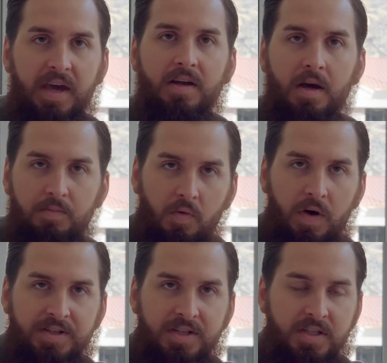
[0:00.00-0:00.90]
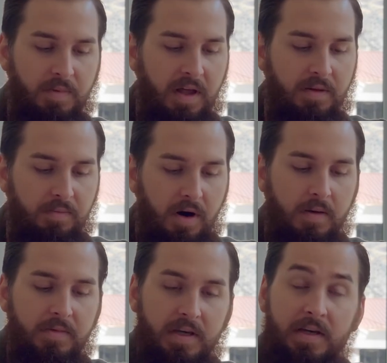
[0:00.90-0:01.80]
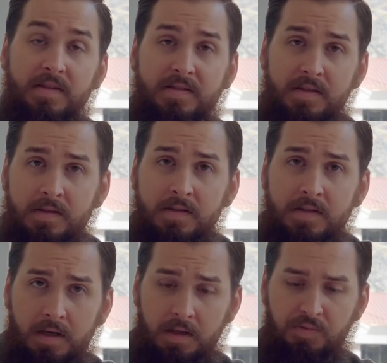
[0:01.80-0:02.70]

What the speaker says: I had a couple questions about the balm and the consistency of the